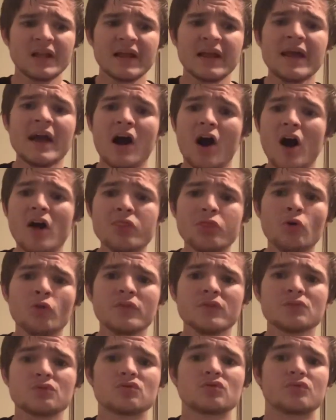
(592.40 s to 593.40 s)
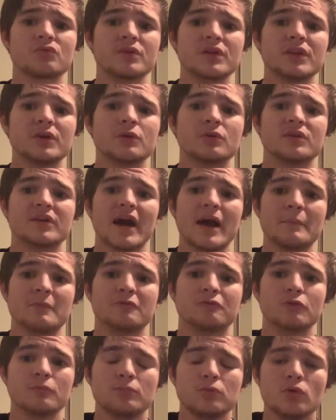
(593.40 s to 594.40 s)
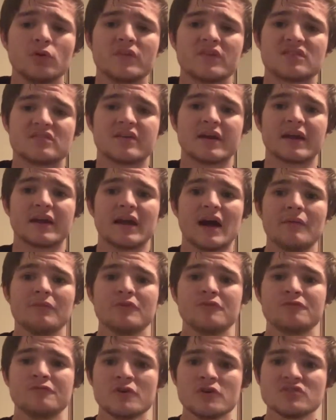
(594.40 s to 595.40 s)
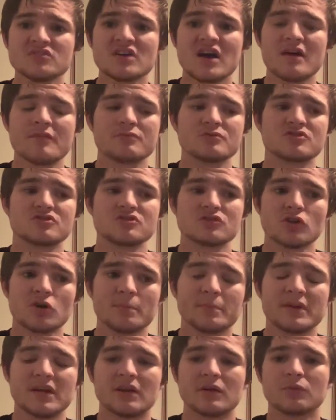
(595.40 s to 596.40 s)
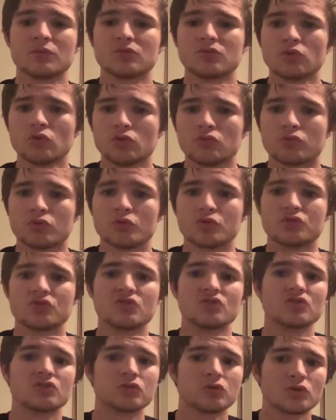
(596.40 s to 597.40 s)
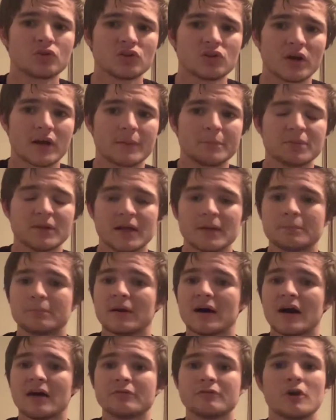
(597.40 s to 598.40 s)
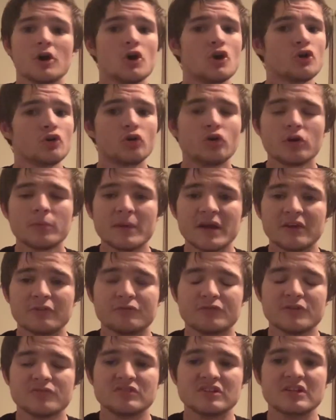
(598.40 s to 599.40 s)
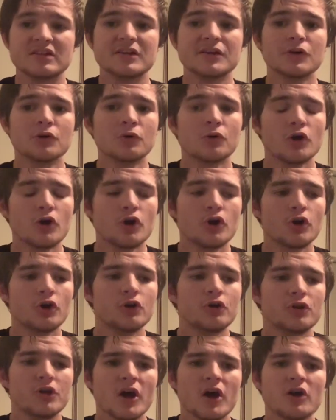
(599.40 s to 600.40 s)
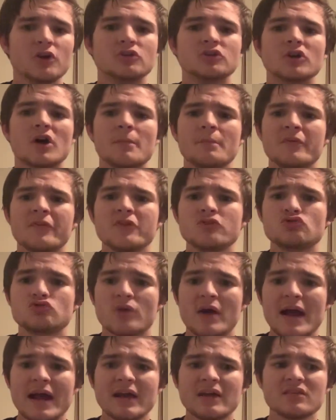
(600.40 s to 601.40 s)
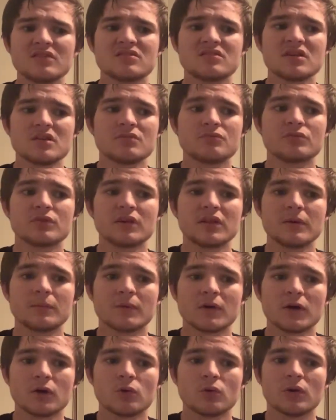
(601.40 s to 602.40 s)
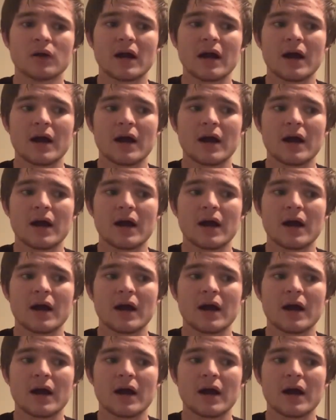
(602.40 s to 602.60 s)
Yeah, I thought this was a really good game of football in the second half. The first half was sloppy and it was all Roosters looking like a bloodbath. Could have been 50-0, who knows. But the Dragons did really well.